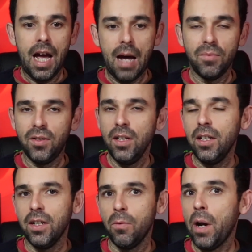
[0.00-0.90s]
I'm seeing
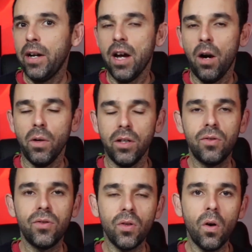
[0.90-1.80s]
it right now. It's
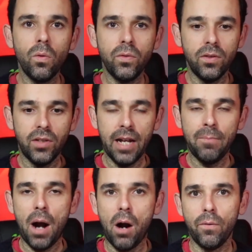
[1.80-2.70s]
so damn
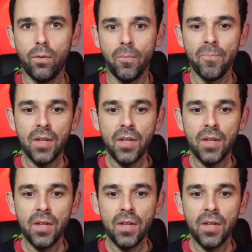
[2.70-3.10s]
powerful.